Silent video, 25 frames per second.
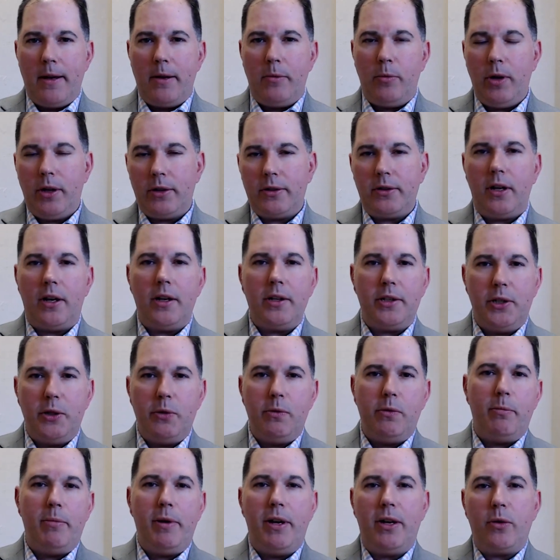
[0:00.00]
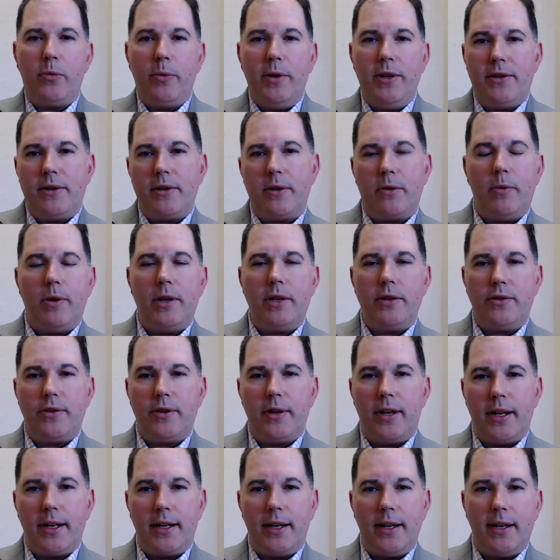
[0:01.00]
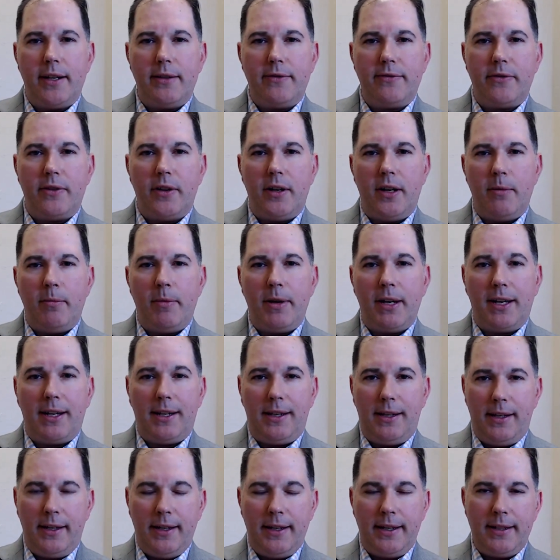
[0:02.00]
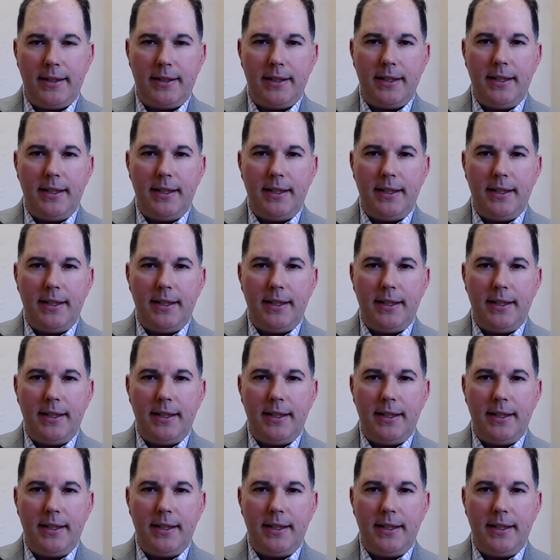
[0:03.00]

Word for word: I want to talk to you about a recent question I got from a client,